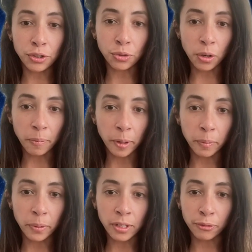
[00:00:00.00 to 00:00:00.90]
strong
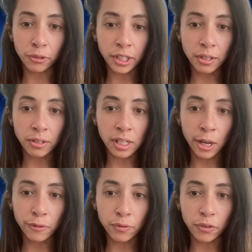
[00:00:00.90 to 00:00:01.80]
purpose of freeing
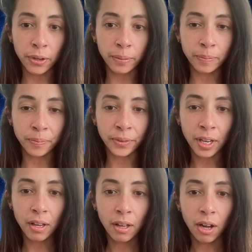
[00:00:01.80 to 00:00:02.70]
ourselves from
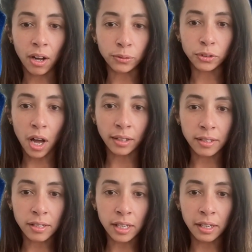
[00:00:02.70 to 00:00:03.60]
all
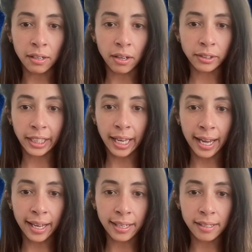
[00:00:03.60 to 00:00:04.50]
thoughts and all the
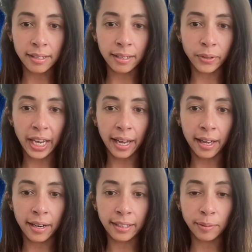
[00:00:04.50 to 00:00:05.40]
lies that we
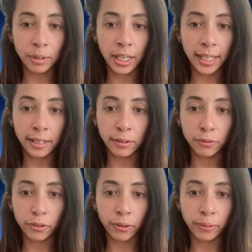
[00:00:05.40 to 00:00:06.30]
had accumulated
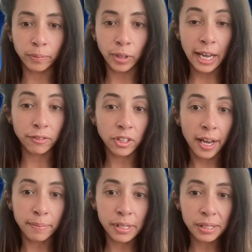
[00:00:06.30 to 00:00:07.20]
from
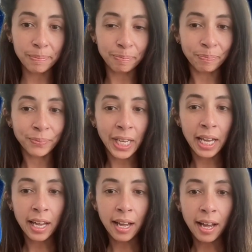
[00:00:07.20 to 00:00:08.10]
lifetimes.
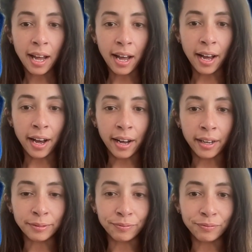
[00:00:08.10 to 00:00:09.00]

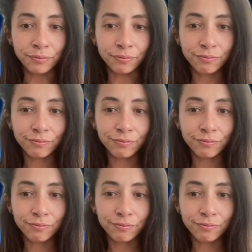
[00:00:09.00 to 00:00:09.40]
Um,